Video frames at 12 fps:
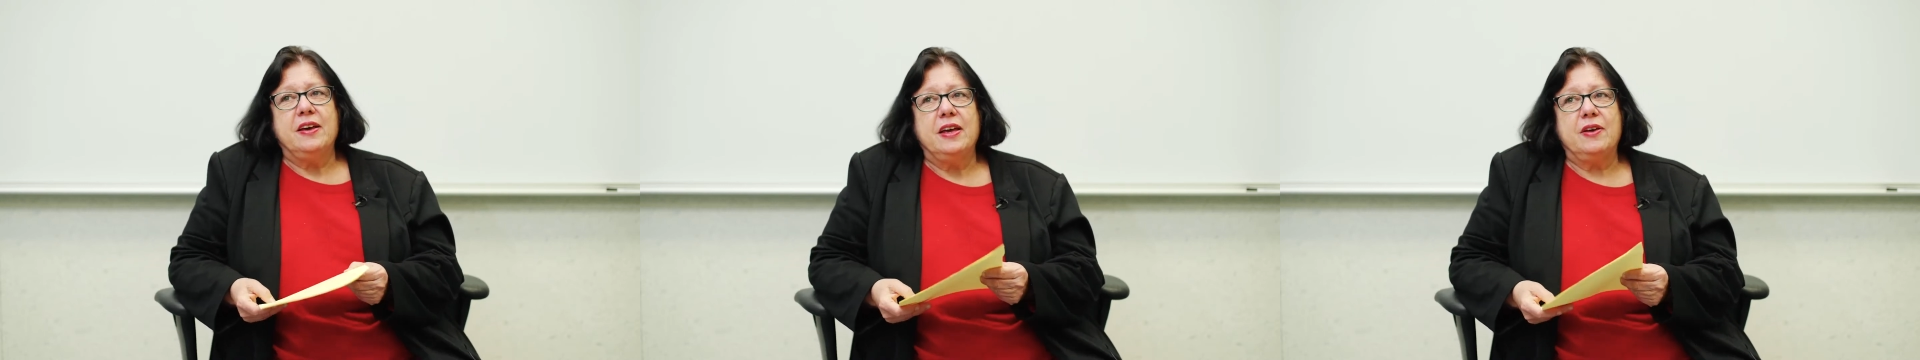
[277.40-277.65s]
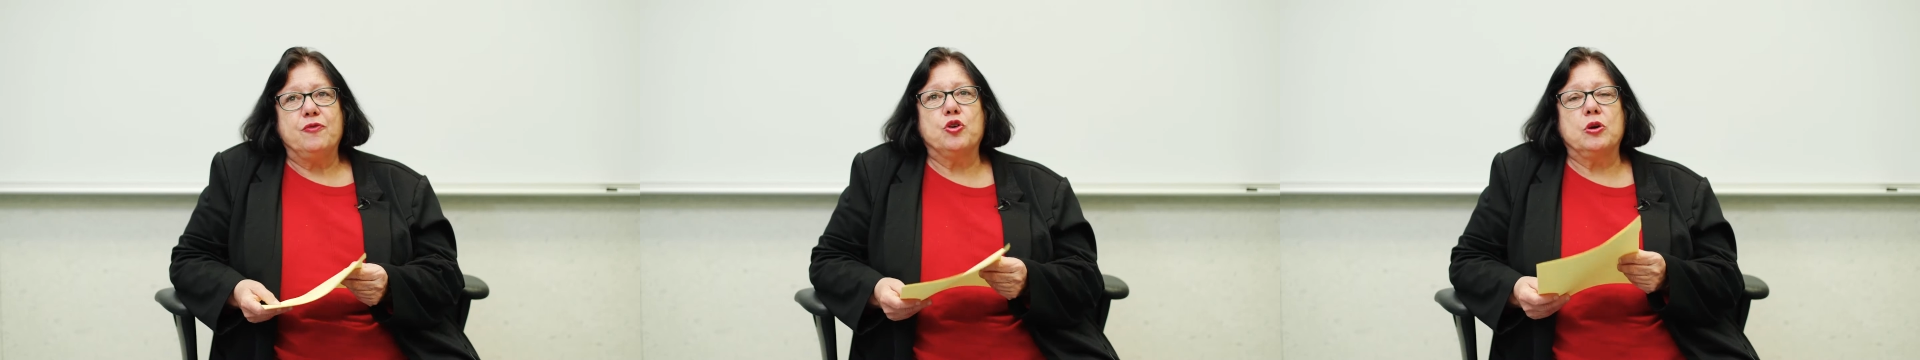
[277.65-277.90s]

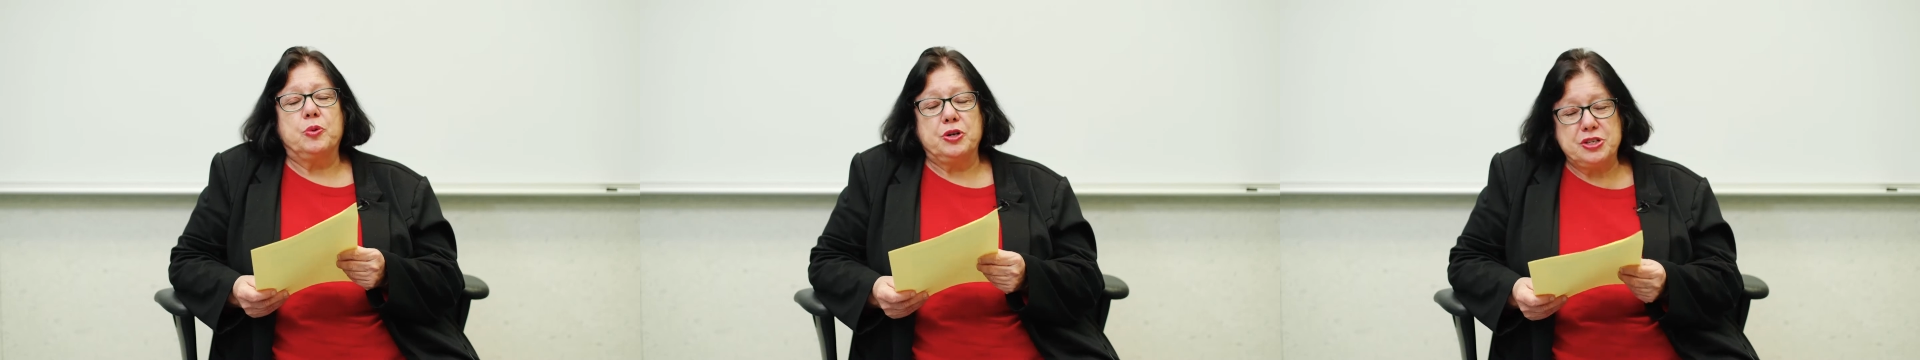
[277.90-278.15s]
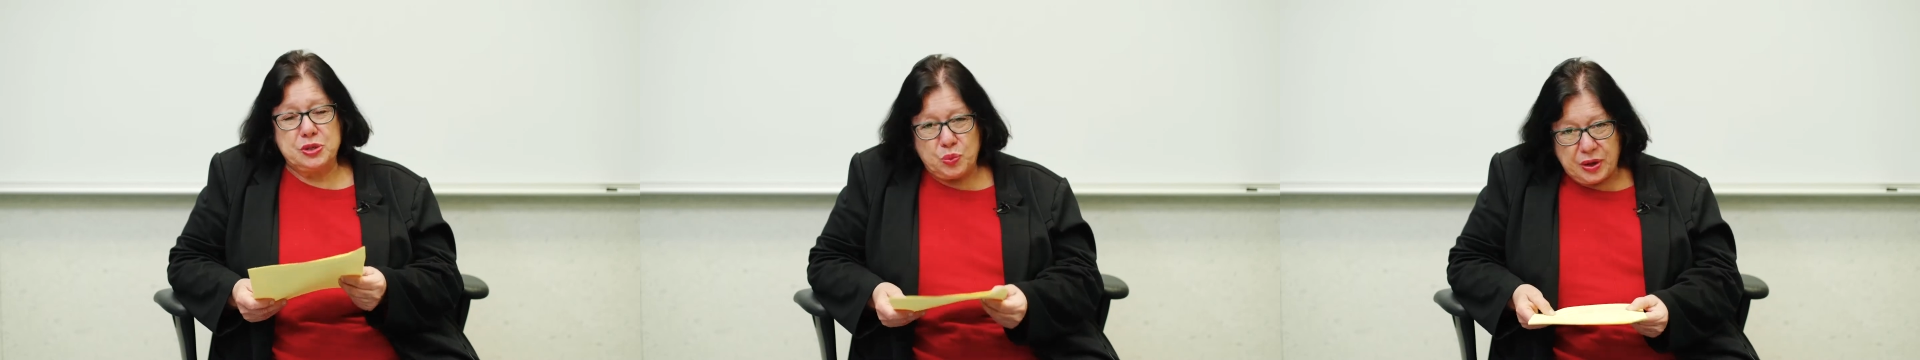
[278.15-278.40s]
for
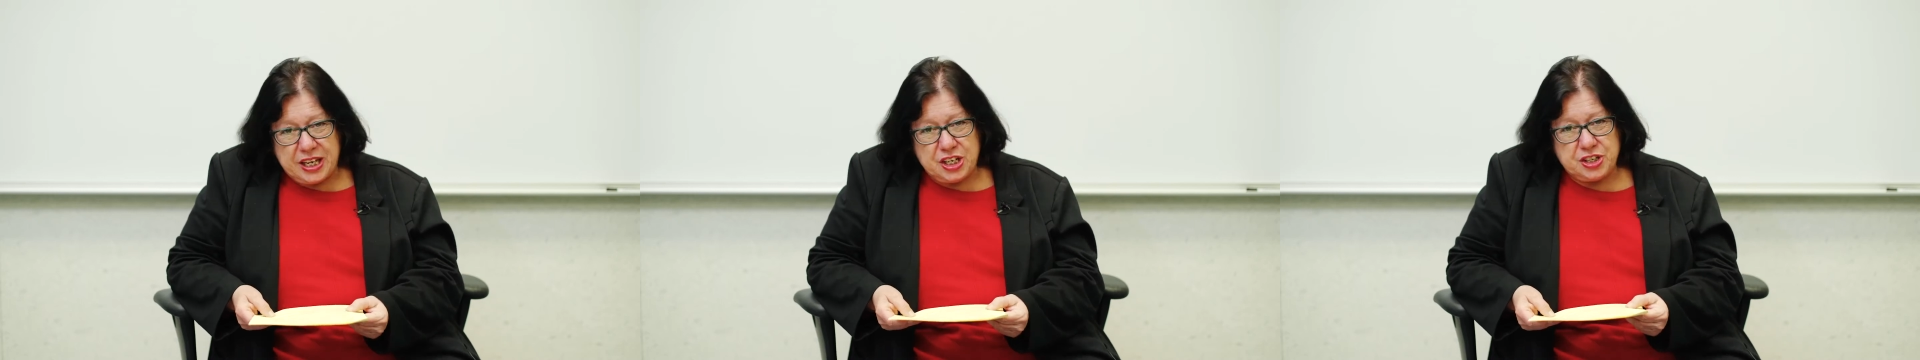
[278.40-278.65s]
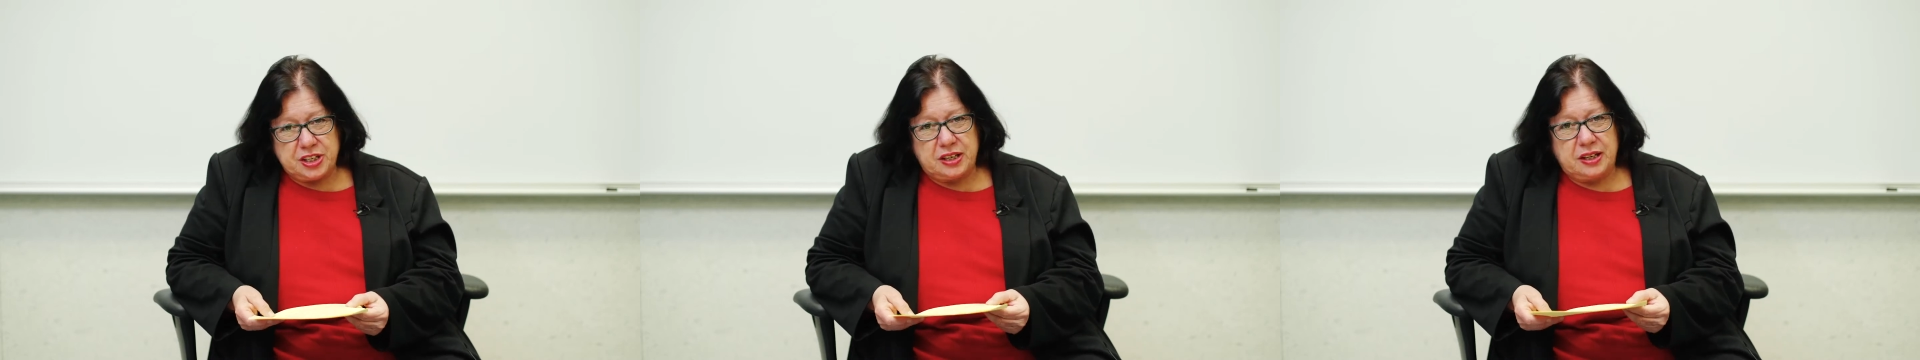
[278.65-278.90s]

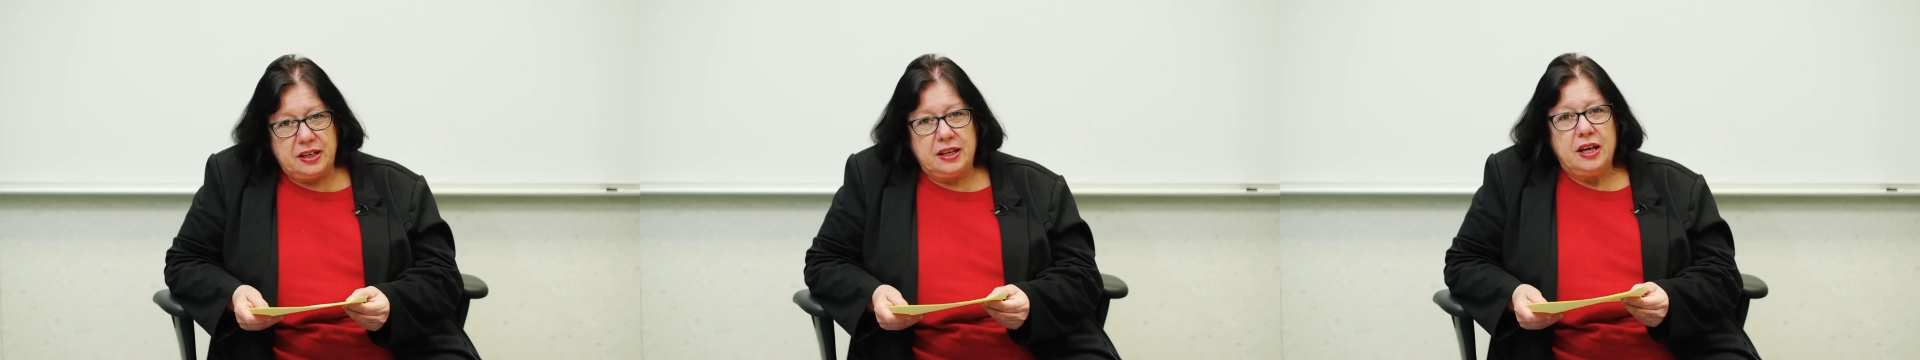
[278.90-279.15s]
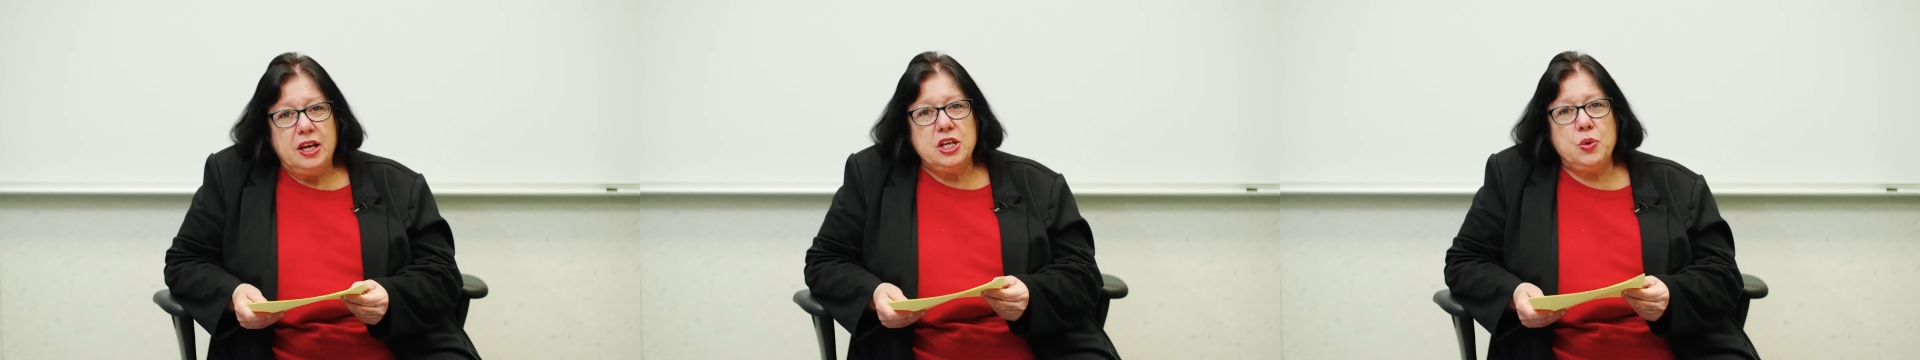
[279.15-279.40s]
persuasion,
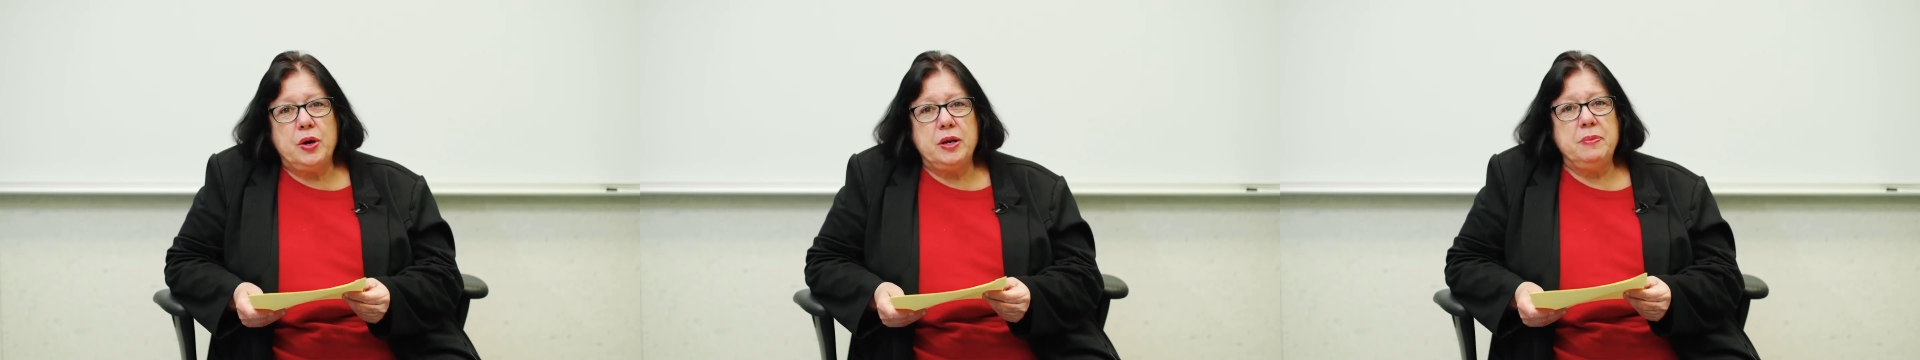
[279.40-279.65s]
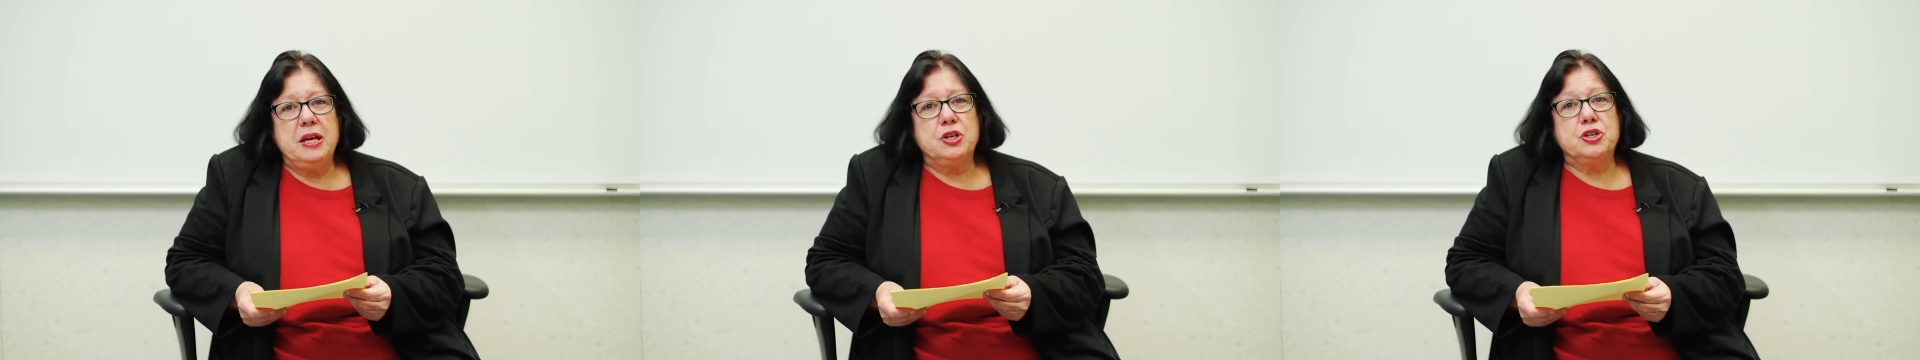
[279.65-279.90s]
you want to make